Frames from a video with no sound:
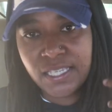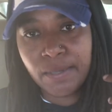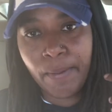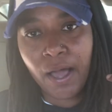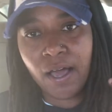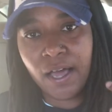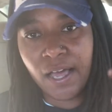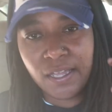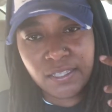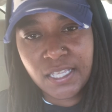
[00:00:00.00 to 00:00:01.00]
it's about
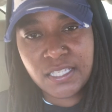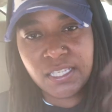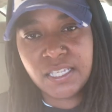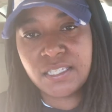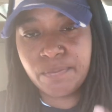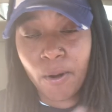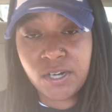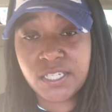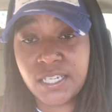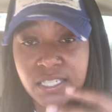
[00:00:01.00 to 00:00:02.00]
this
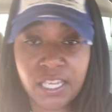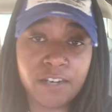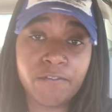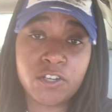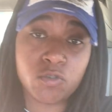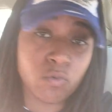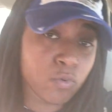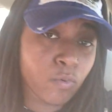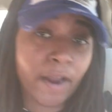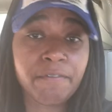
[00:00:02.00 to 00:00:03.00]
person, this individual,
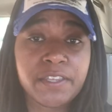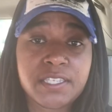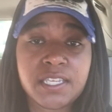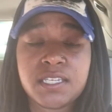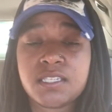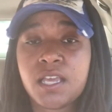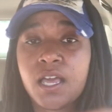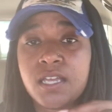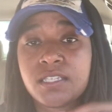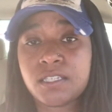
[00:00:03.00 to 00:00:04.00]
whoever this is,
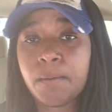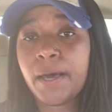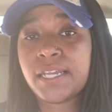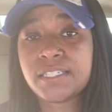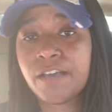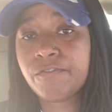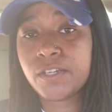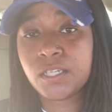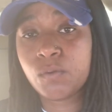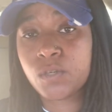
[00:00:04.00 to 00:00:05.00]
somebody
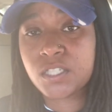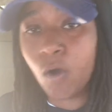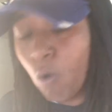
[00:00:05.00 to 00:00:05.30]
definitely wants to